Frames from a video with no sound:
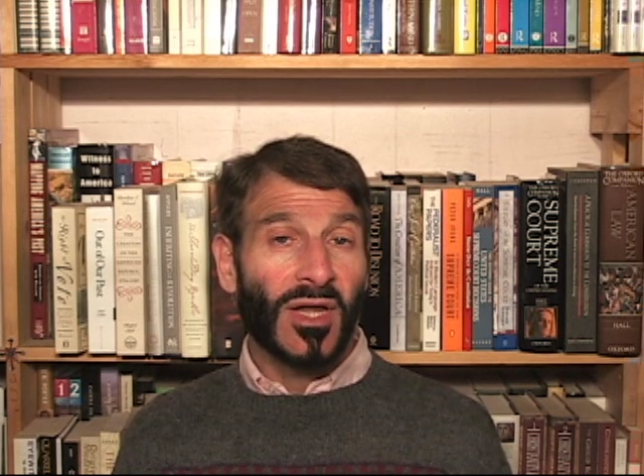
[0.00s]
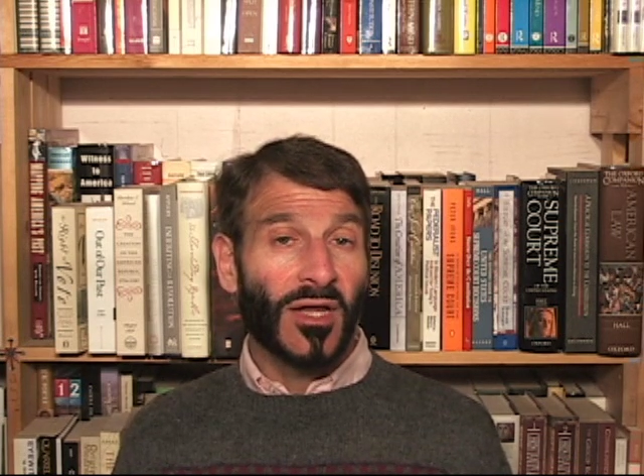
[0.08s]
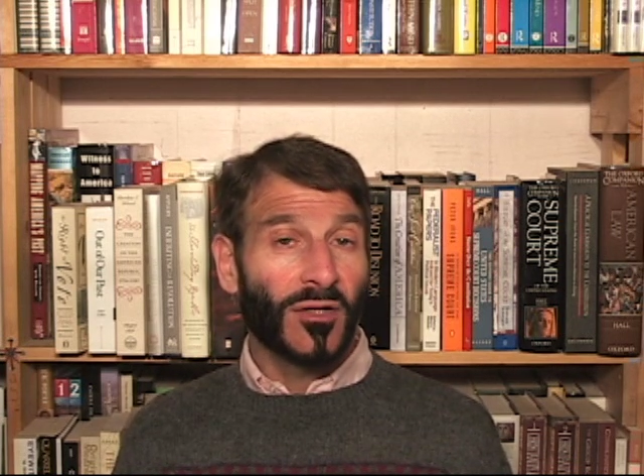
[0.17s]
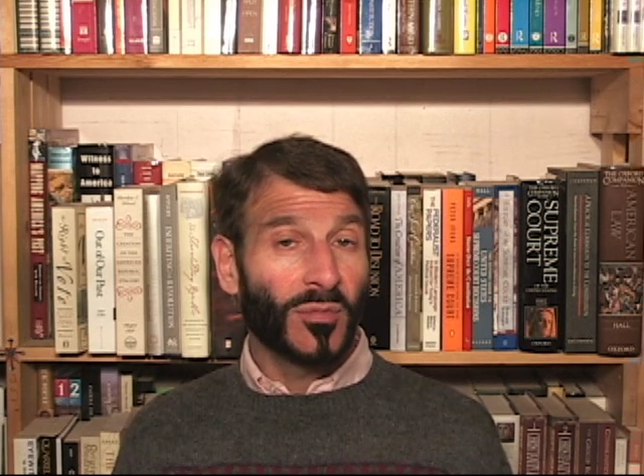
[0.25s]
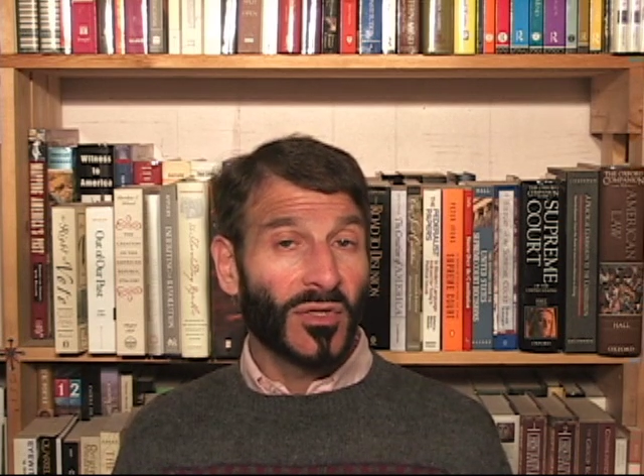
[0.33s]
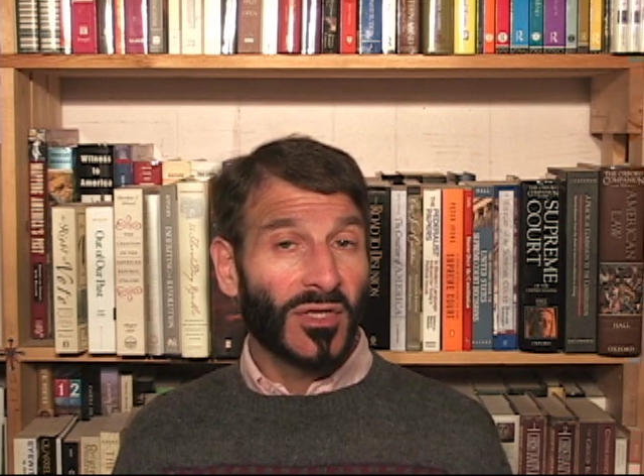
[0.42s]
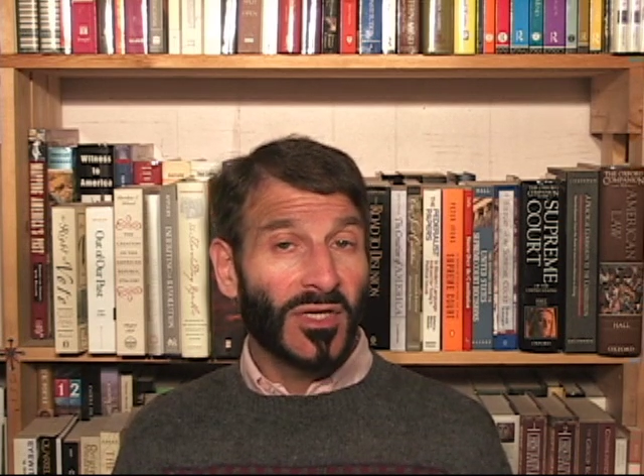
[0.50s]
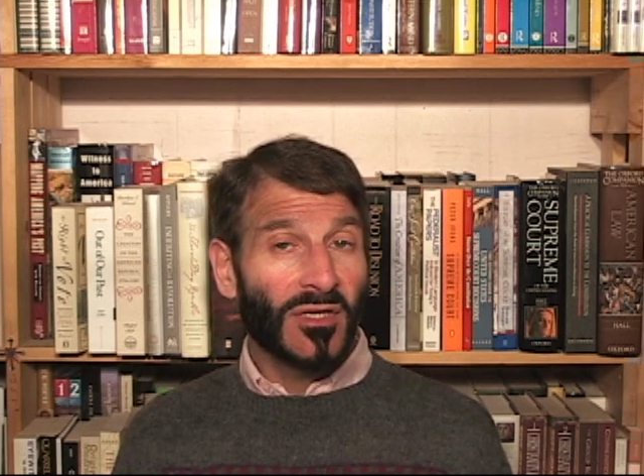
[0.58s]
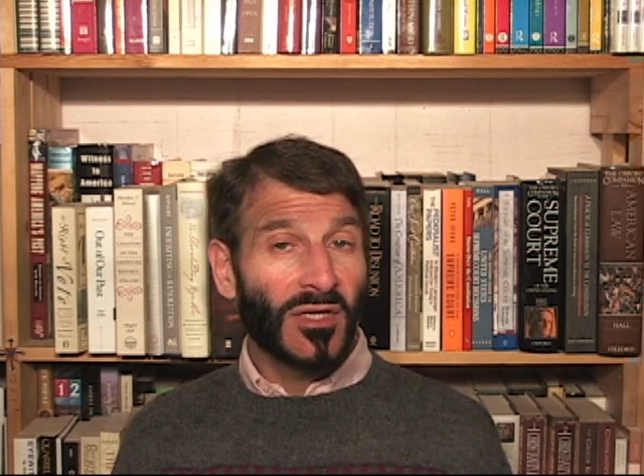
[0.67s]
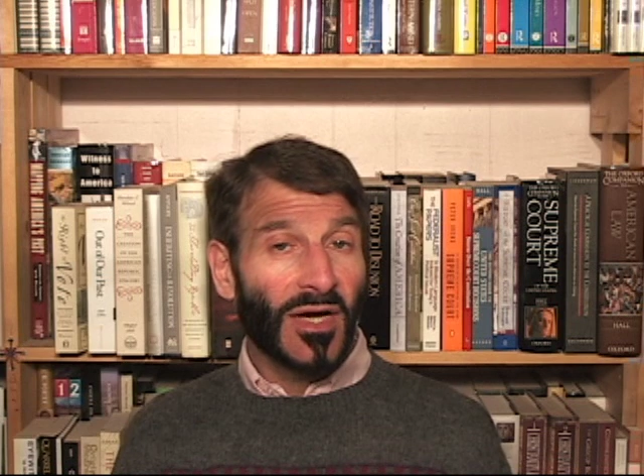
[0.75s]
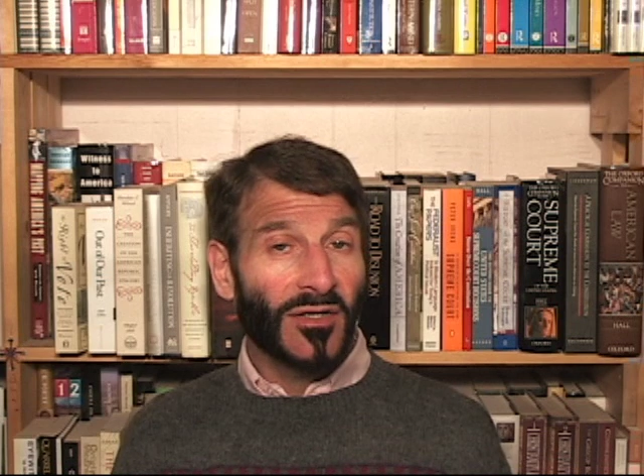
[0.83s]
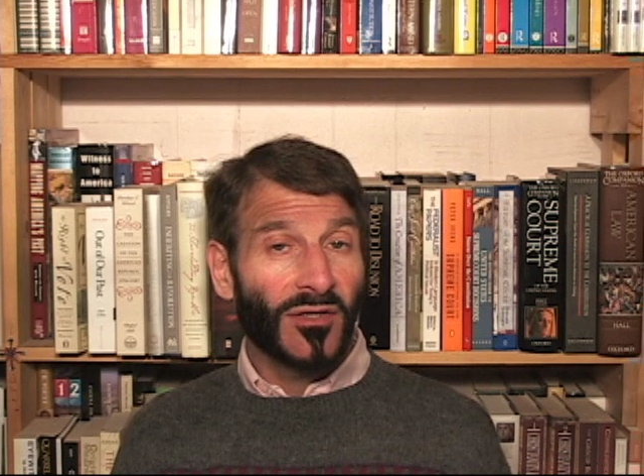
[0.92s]
and the
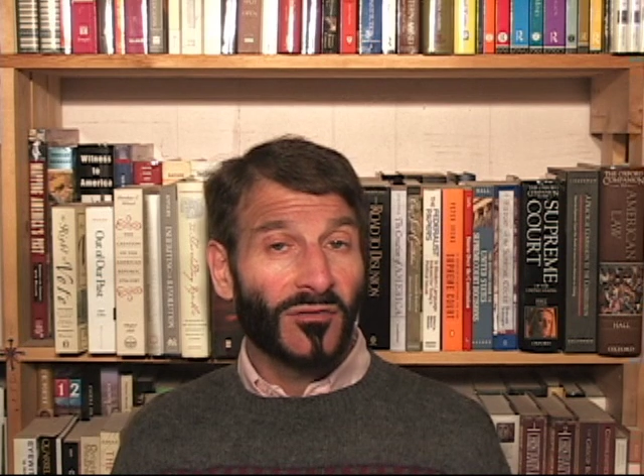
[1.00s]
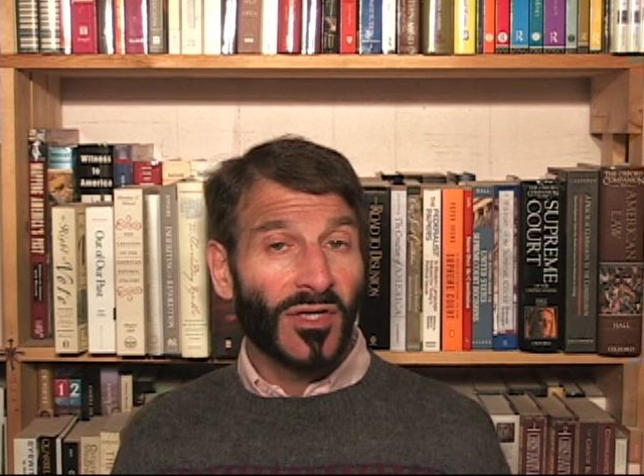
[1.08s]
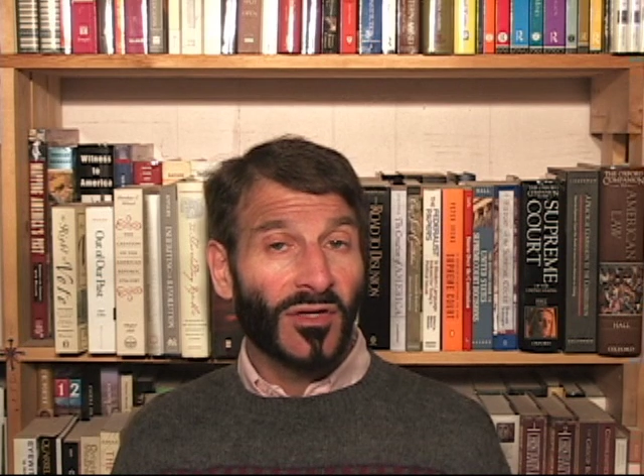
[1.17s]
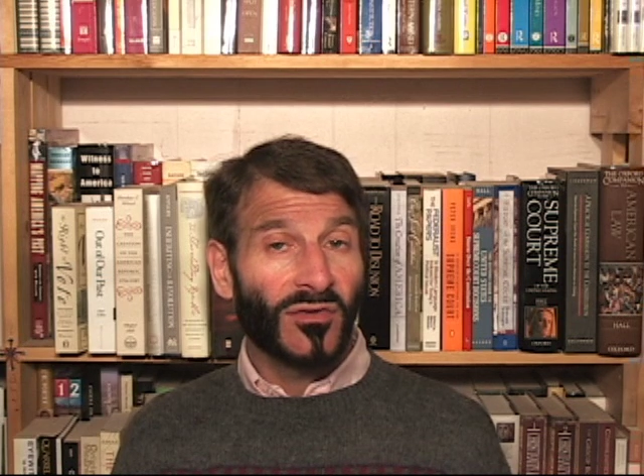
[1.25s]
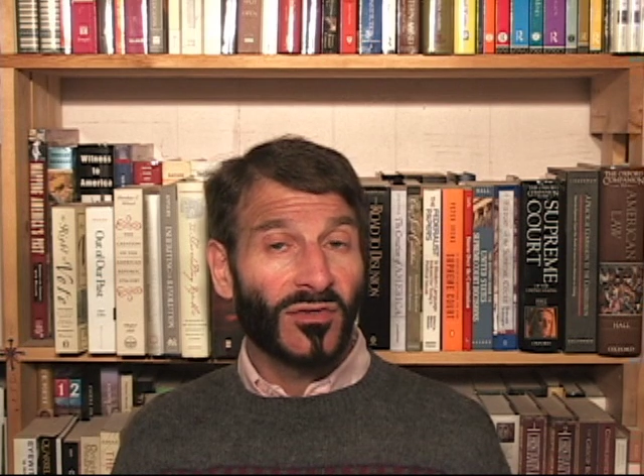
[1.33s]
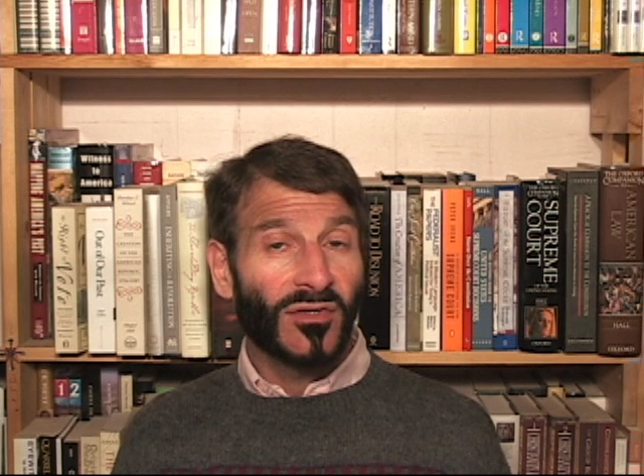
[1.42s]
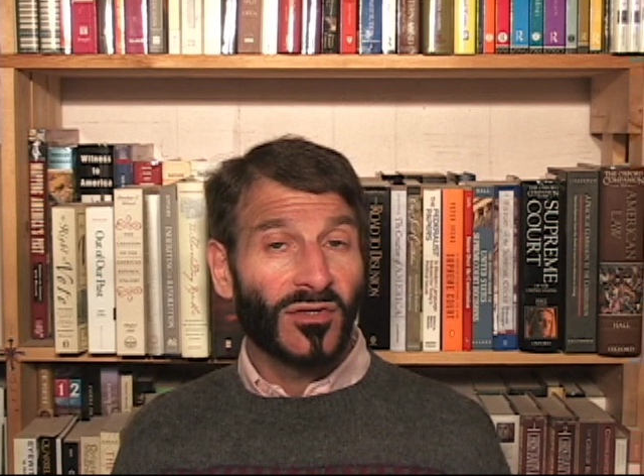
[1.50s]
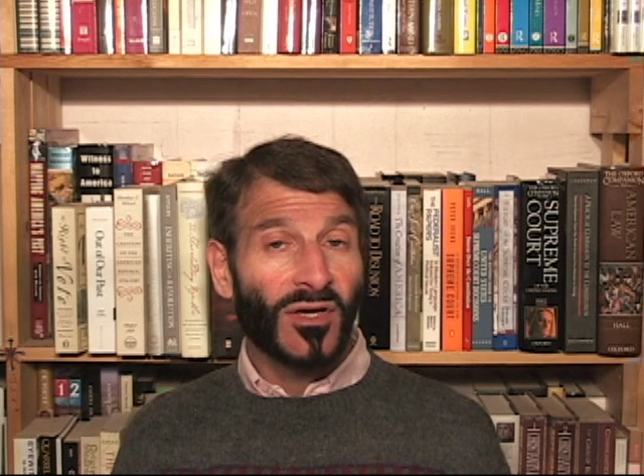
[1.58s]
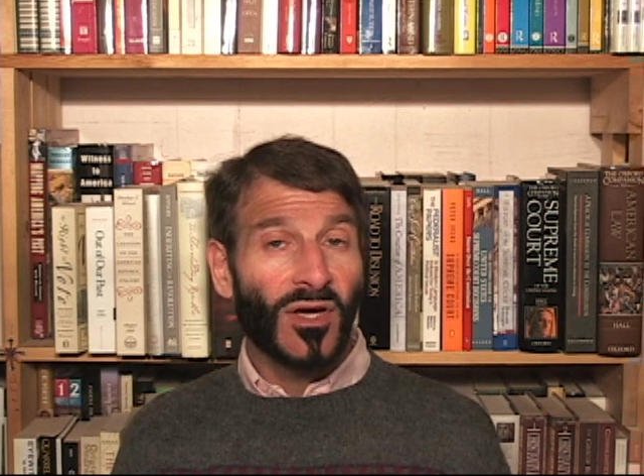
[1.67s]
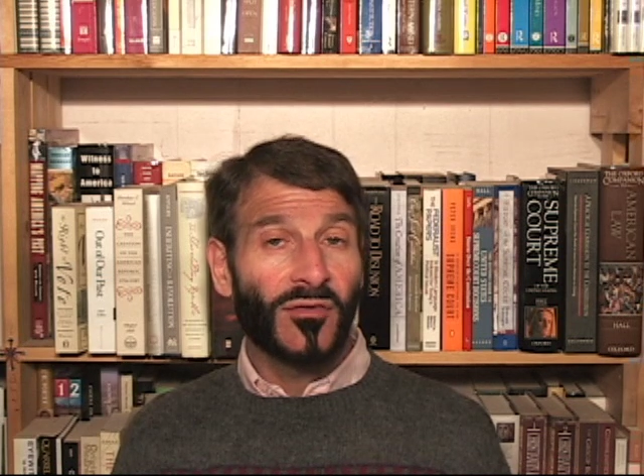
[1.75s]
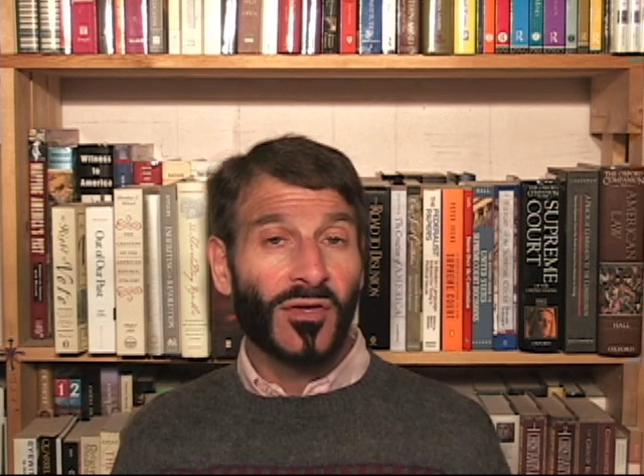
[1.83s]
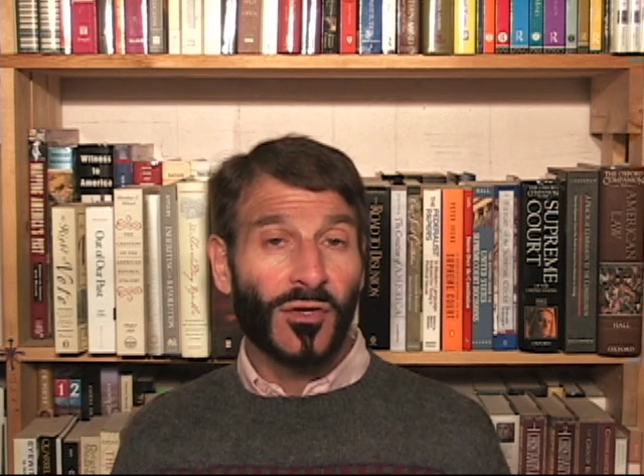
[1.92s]
political activities
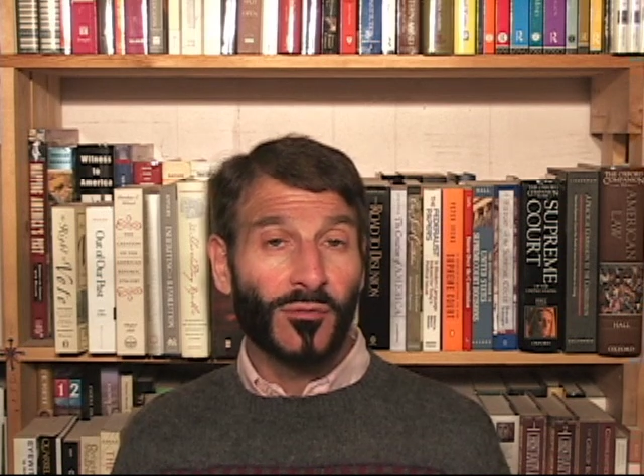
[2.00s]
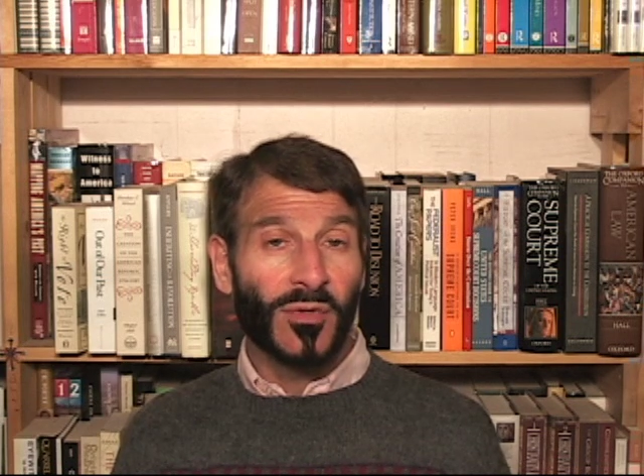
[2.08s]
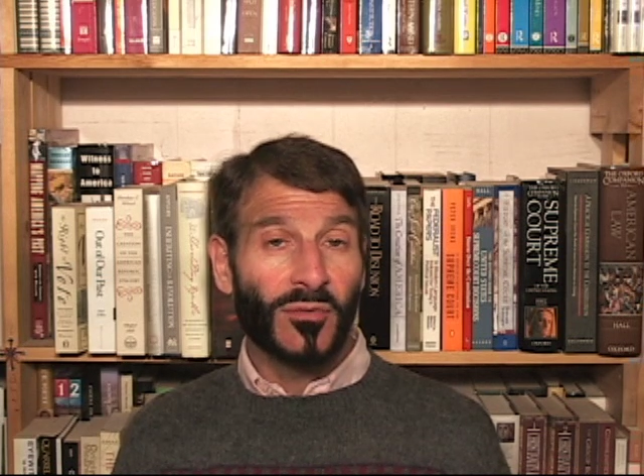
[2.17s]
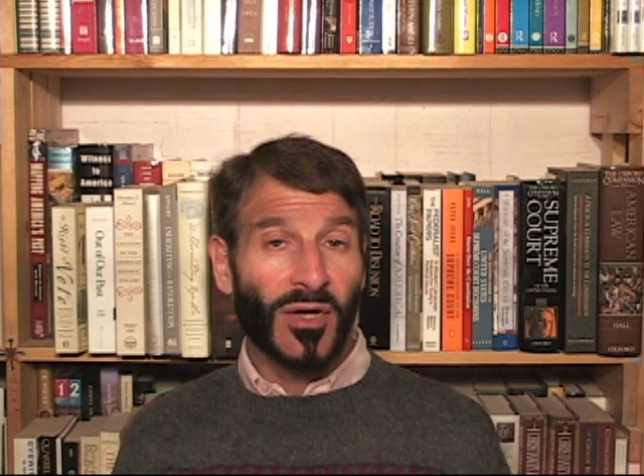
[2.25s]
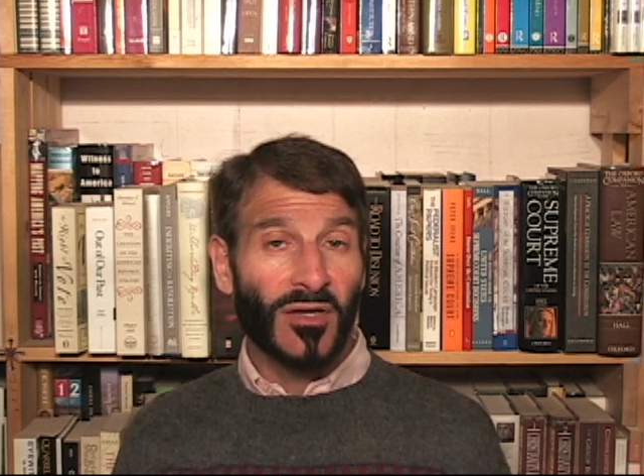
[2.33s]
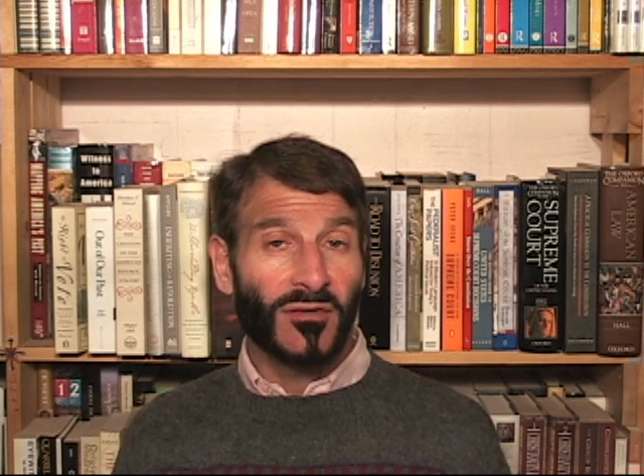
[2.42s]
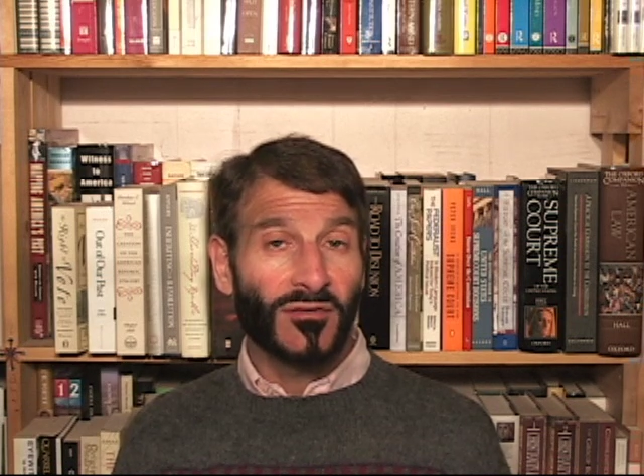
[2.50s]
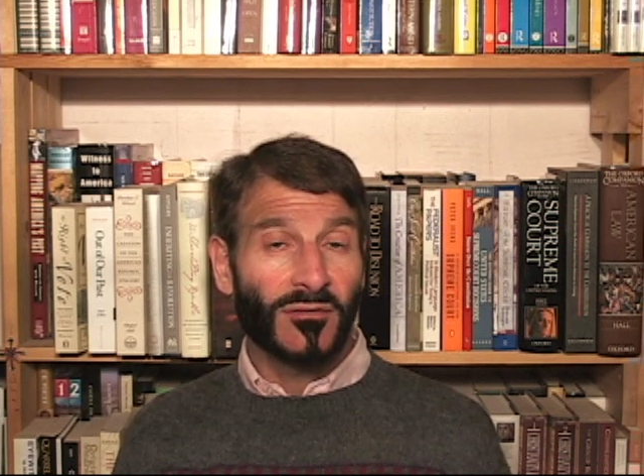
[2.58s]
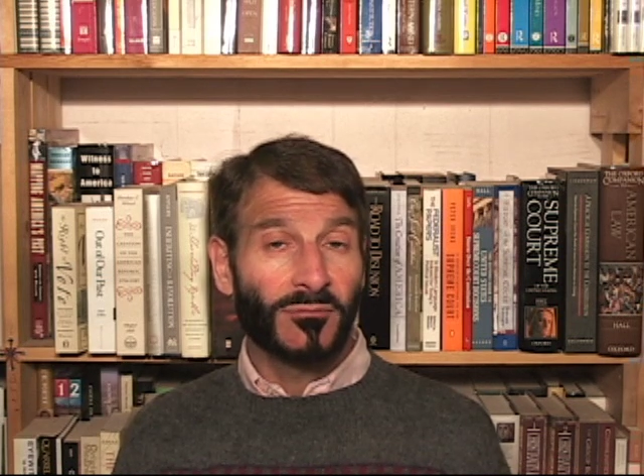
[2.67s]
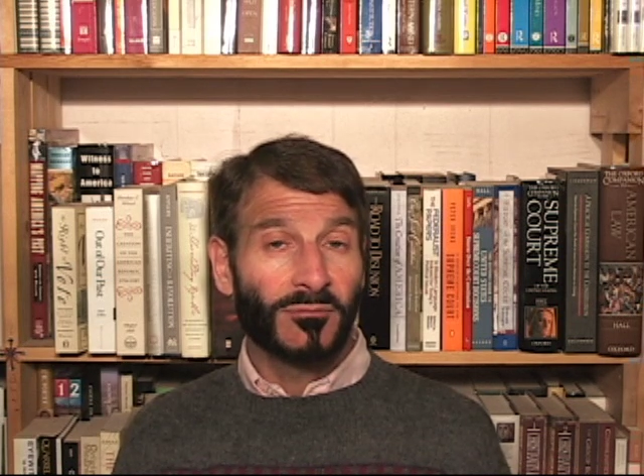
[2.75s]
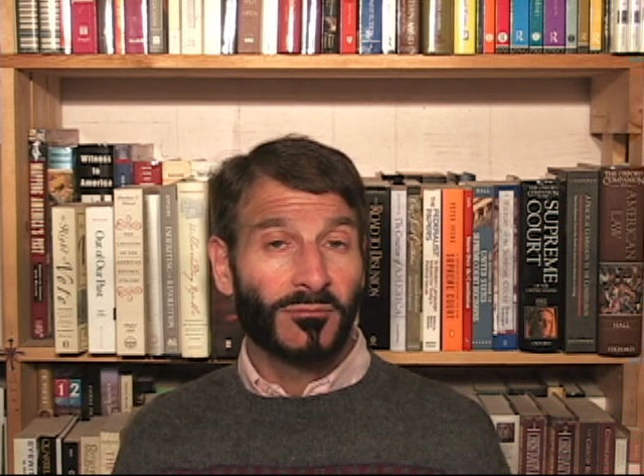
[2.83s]
of the human race.